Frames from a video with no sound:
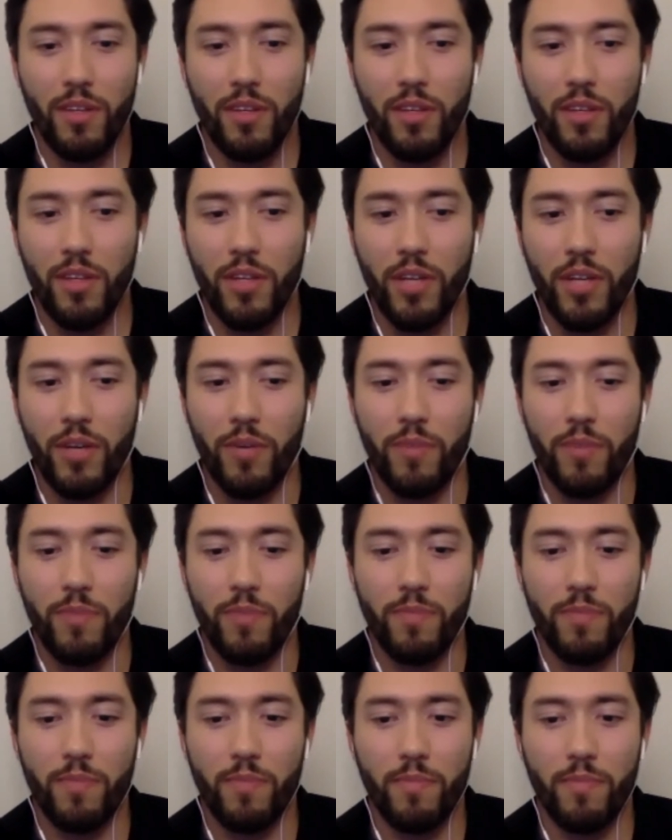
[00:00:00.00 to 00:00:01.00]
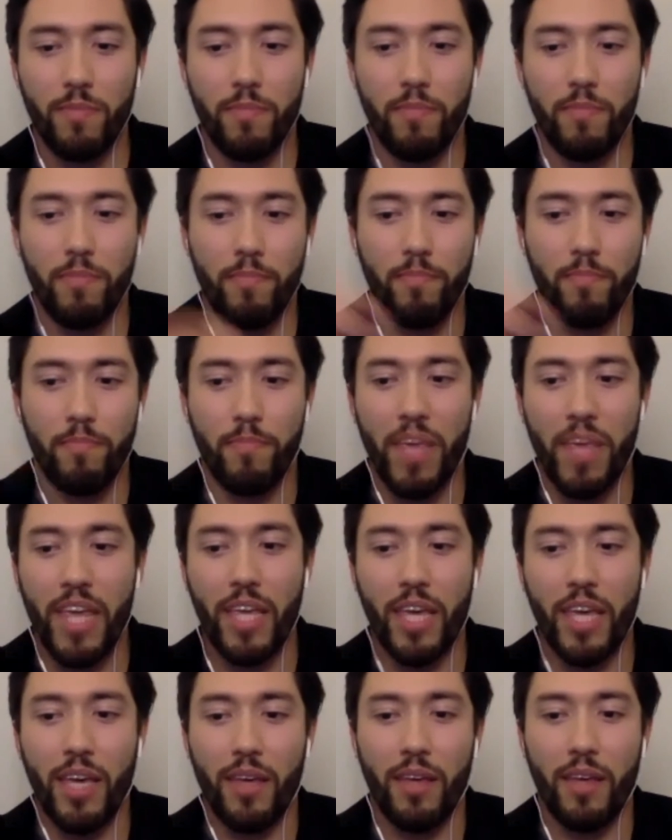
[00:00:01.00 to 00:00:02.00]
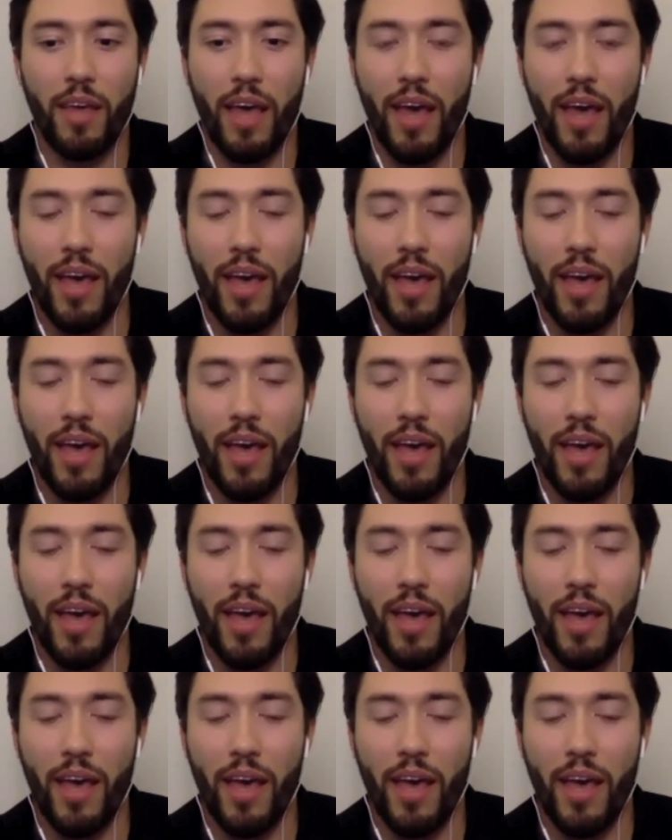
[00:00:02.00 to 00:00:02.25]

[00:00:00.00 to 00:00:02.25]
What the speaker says: you know, make it